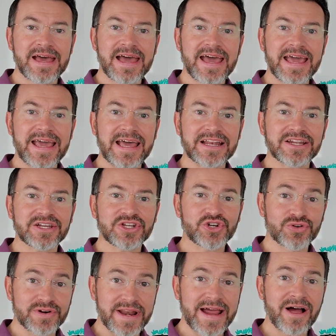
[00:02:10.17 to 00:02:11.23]
and
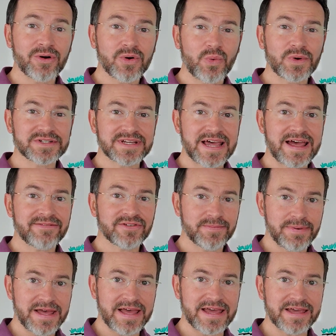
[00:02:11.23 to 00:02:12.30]
you're now going to have to
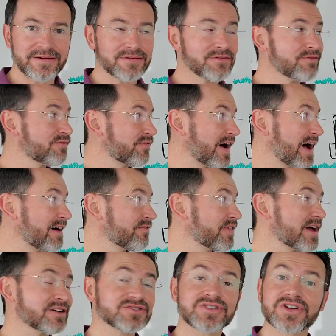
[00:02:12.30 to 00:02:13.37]
pay
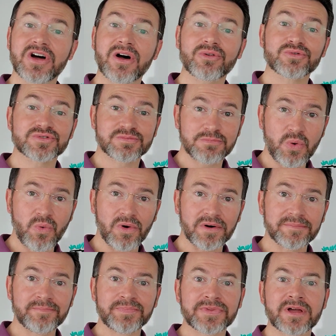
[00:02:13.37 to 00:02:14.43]
$5,000
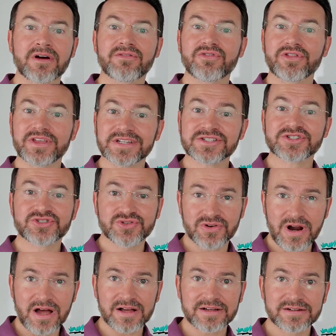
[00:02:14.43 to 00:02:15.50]
more for this
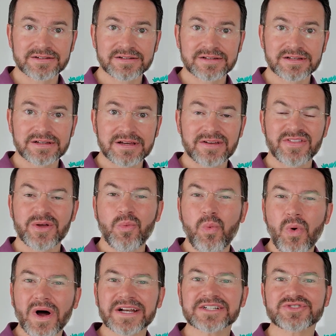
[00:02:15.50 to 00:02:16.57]
truck than
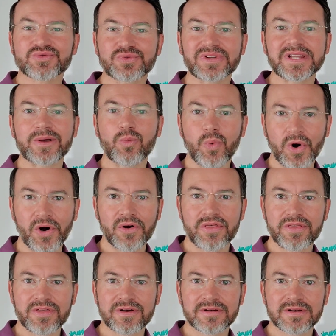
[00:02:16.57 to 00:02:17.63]
what it's really
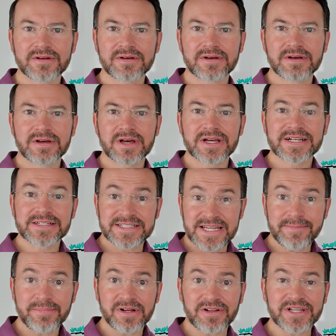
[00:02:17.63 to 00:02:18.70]
worth.
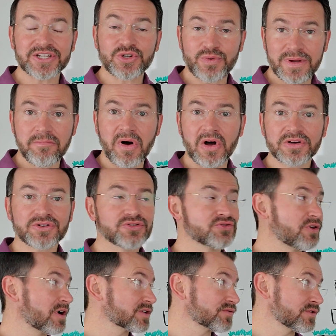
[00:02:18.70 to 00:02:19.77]
Typically, you had bought your
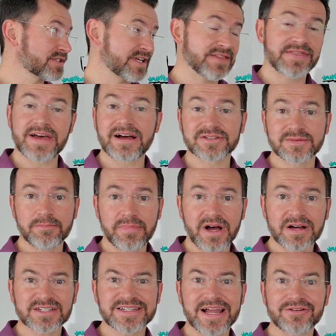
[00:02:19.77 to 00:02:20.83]
trucks for
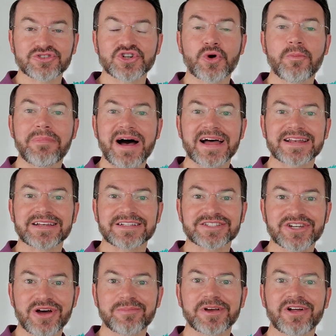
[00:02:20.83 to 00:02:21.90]
$10,000. Now Joe Biden is
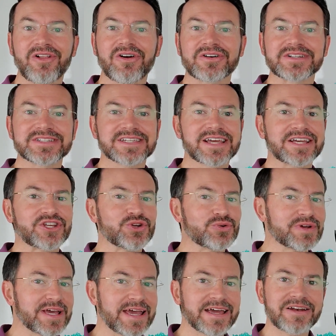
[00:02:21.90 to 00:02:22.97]
coming along and saying you
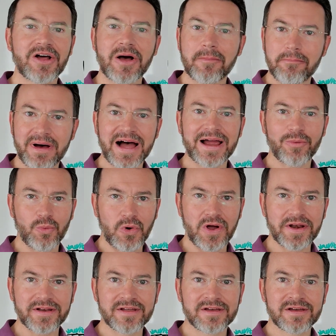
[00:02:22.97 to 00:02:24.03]
cannot buy
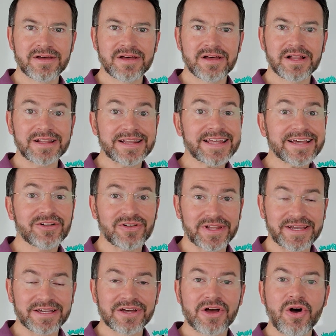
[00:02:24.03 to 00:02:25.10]
one
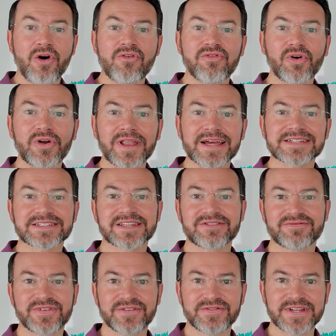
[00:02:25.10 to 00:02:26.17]
legally for less than
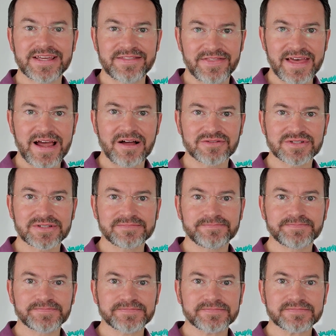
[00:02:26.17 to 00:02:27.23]
$15,000.
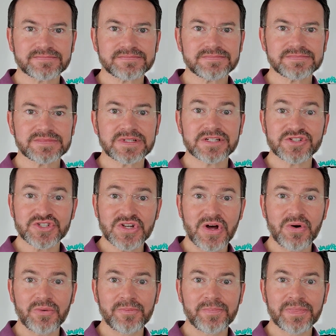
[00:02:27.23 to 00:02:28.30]

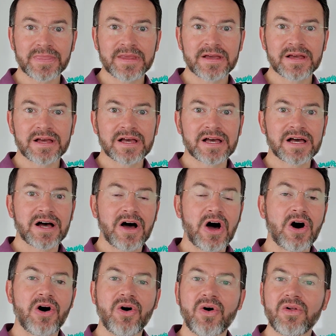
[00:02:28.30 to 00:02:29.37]
So
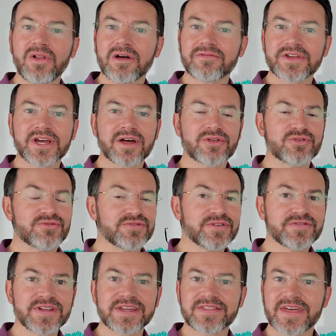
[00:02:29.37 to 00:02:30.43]
all of the other
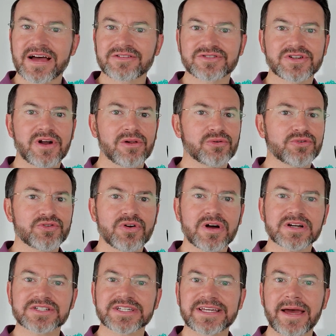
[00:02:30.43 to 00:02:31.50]
$15,000
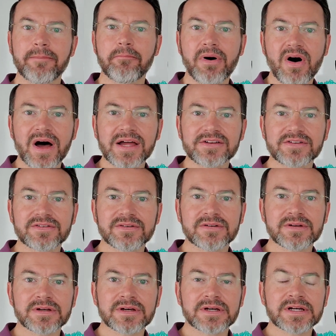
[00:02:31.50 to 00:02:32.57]
trucks get bought.
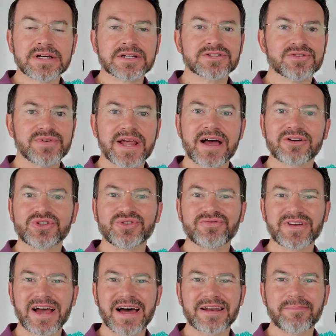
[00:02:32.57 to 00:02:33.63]
So now you've
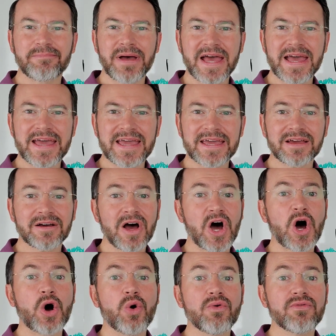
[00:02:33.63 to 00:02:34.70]
got to
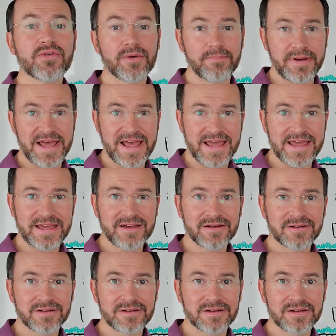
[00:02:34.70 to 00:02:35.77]
overpay
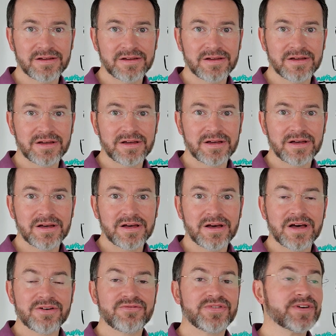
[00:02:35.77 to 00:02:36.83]

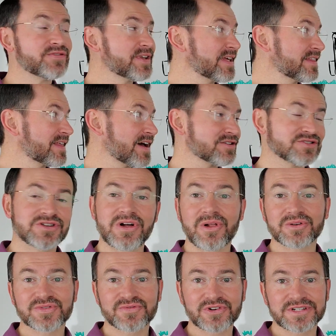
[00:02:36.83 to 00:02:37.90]

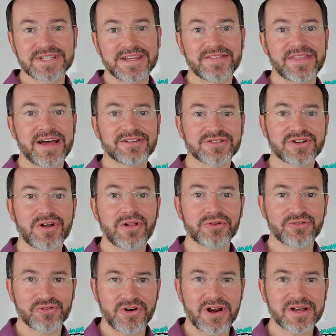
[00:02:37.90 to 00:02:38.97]
$15,000 for a $10,000
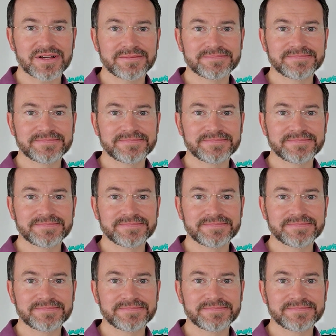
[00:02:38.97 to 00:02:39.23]
truck.